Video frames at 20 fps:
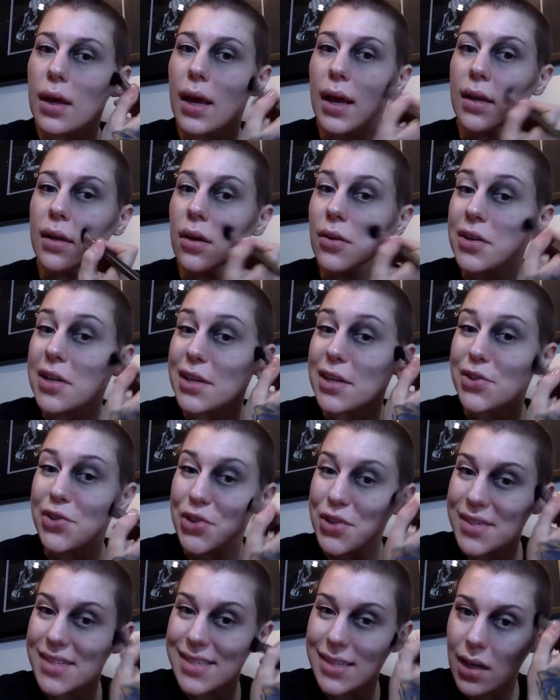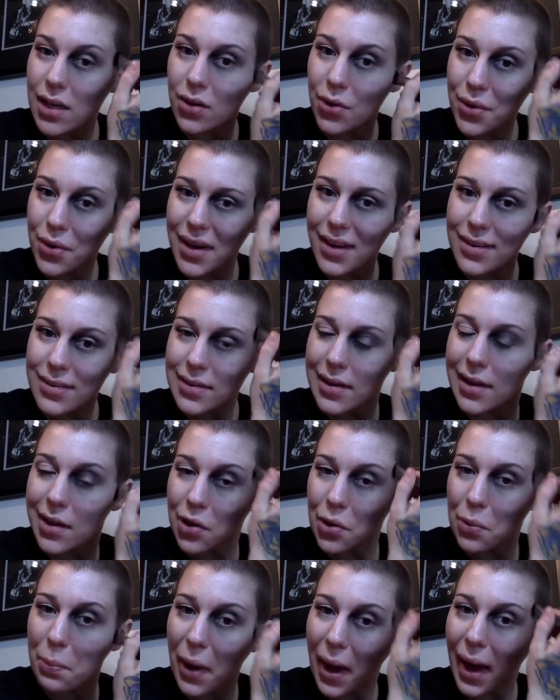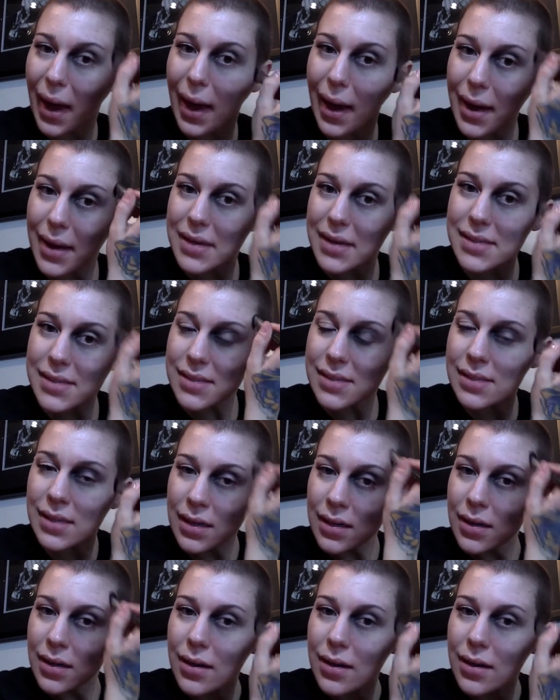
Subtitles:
it's just scenery. It'll pass.